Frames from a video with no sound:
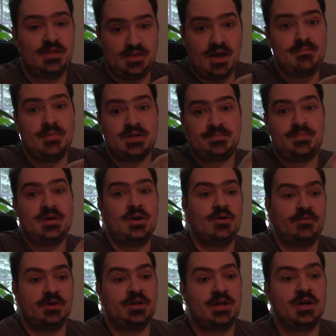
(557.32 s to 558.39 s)
They must be
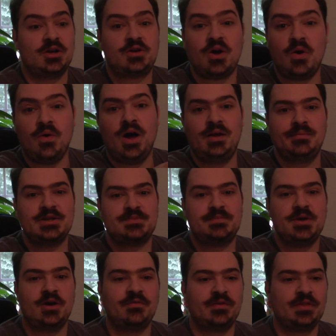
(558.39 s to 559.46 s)
over here. Gohan must
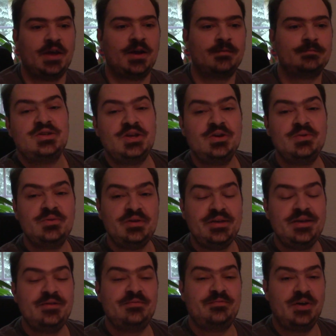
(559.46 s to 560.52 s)
be over there. So
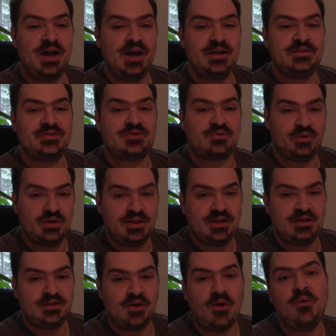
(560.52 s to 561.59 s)
he finds
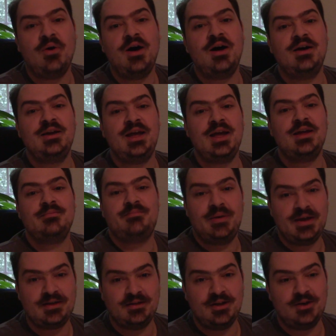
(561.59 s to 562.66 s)
Krillin, Gohan, and
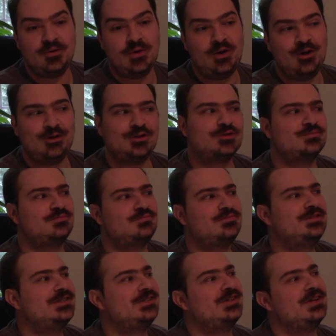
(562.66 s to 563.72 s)
Piccolo all
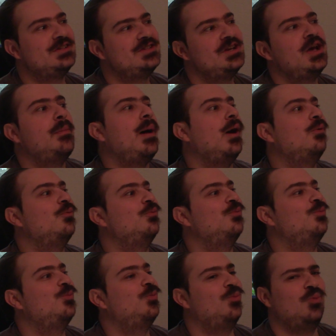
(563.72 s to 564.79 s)
discussing about
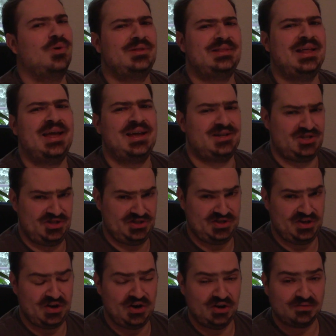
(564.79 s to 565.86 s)
what the heck just
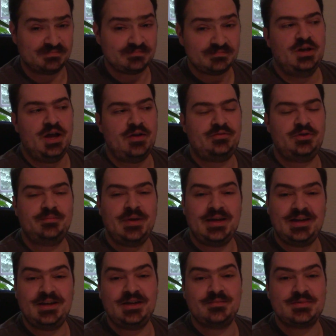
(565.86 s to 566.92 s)
occurred. After
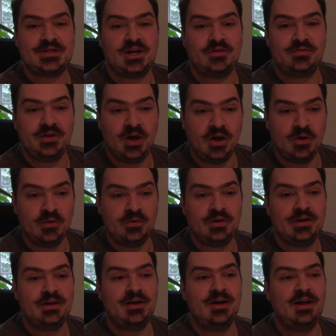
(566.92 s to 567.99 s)
making himself
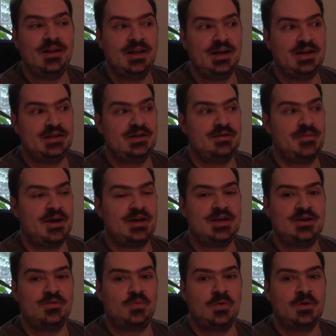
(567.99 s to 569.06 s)
known, a lot of the
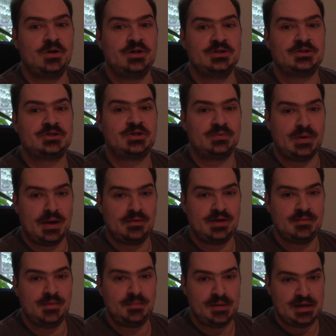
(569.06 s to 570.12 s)
Namekian warriors surround
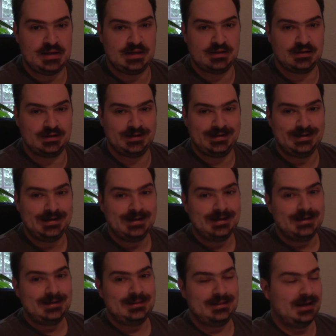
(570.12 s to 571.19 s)
him immediately.
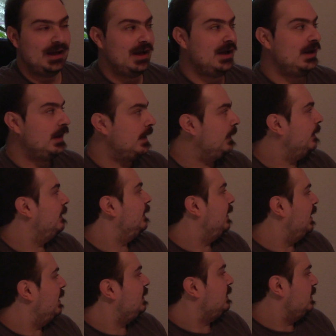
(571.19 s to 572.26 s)
They don't
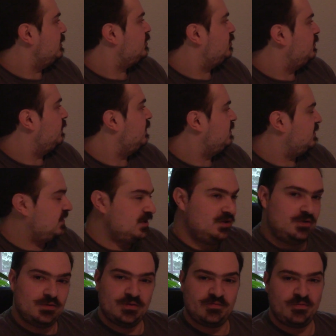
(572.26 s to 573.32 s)
like his choice in
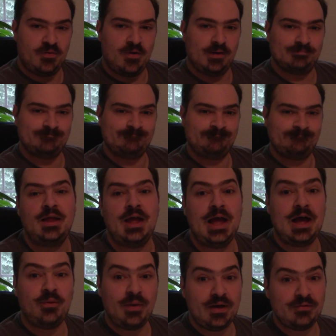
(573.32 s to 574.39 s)
uniform.
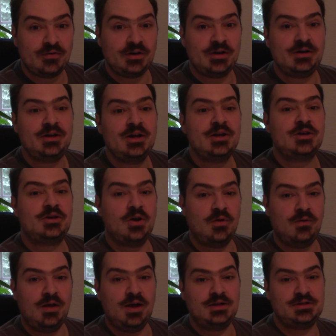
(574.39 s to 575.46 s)
However,
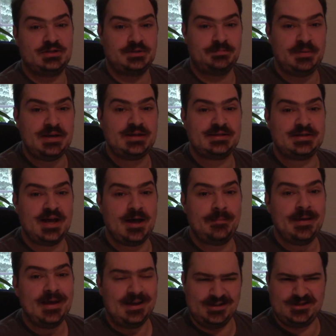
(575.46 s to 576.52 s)
Gohan speaks
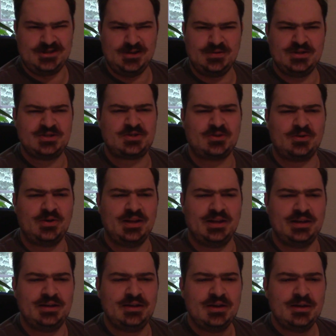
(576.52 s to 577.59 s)
up, and so does
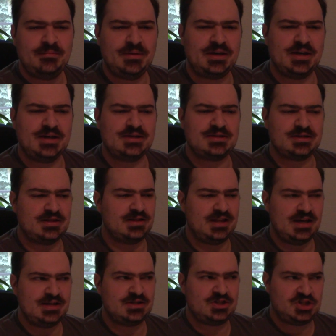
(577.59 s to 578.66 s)
Krillin, because
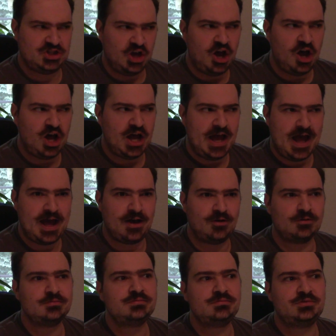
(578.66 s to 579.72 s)
they saw
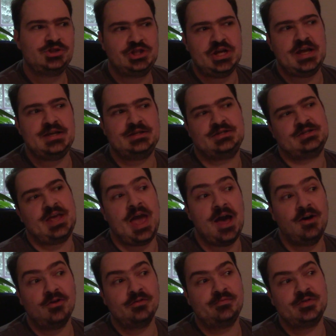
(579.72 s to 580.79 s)
how Jeice
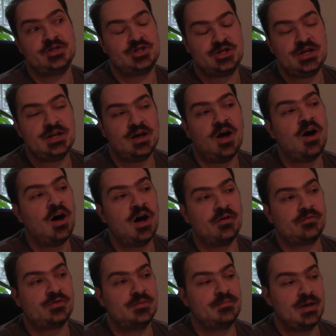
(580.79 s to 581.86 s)
held Vegeta
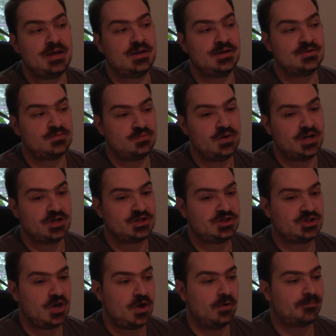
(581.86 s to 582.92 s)
off to make his wish,
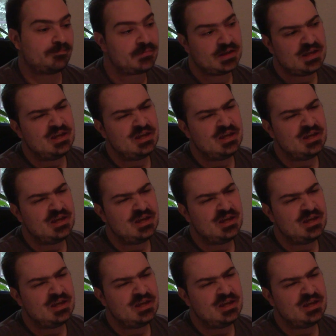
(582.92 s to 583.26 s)
so